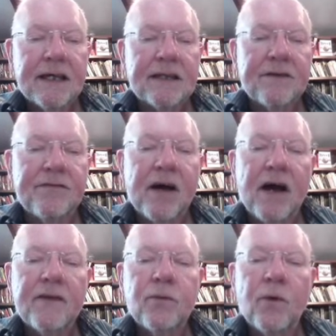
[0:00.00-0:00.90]
The
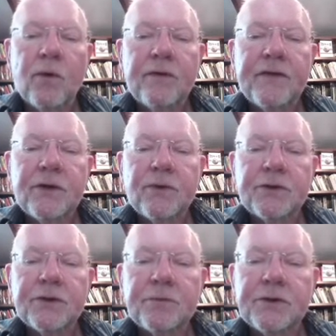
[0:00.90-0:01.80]
farther wall of the
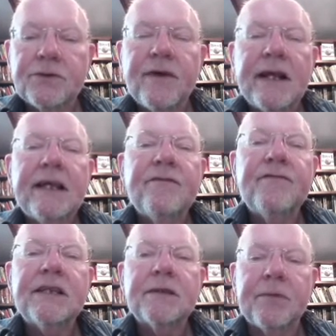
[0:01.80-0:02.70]
orchard was already
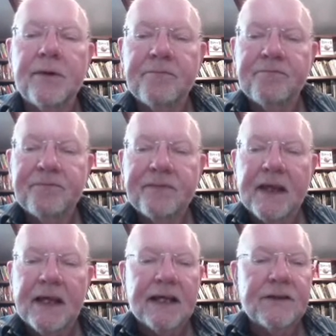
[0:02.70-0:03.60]
invisible,
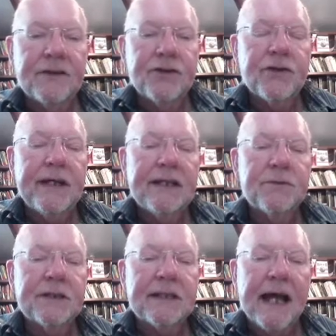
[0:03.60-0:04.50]
and the
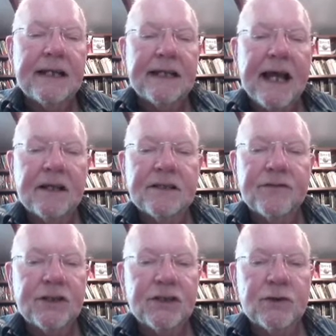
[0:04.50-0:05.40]
trees were standing out
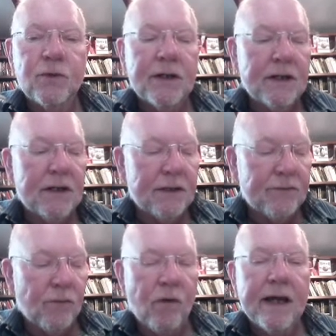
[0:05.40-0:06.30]
of a swirl
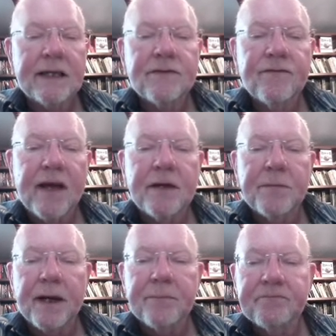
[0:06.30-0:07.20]
of white
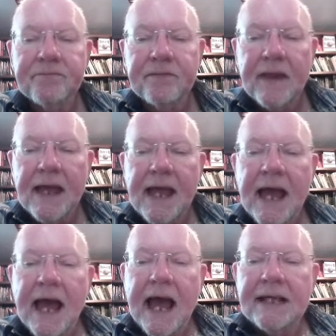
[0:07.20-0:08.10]
vapour.
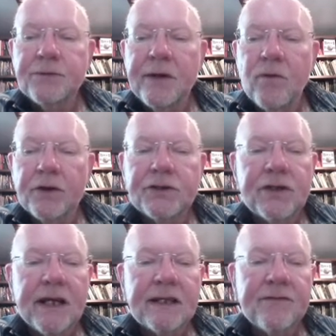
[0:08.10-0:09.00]
As we
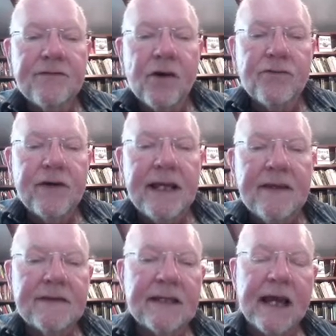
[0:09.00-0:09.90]
watched it, the fog
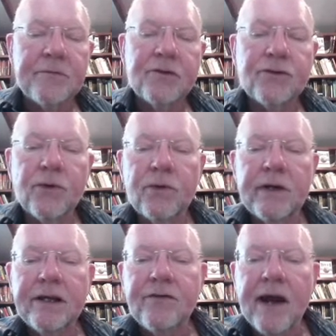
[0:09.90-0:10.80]
wreaths came
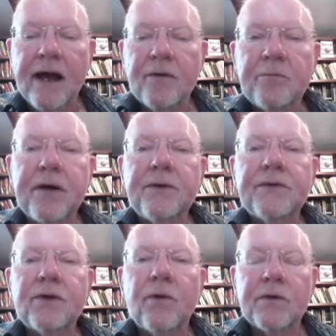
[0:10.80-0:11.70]
crawling round
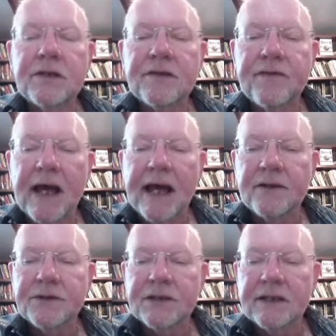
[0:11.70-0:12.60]
both corners of the
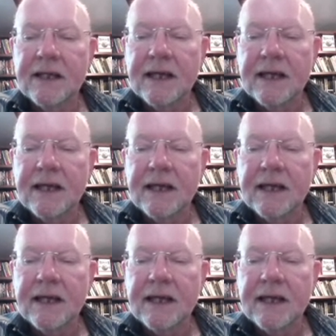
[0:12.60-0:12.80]
house